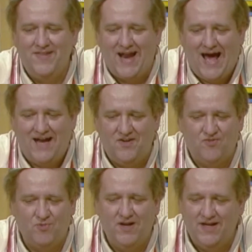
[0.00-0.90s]
that I
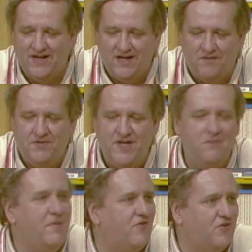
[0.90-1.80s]
just really love.
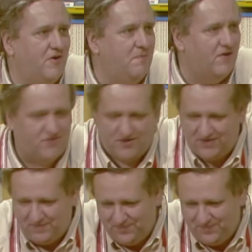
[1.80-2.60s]
Dear Mr. and Mr.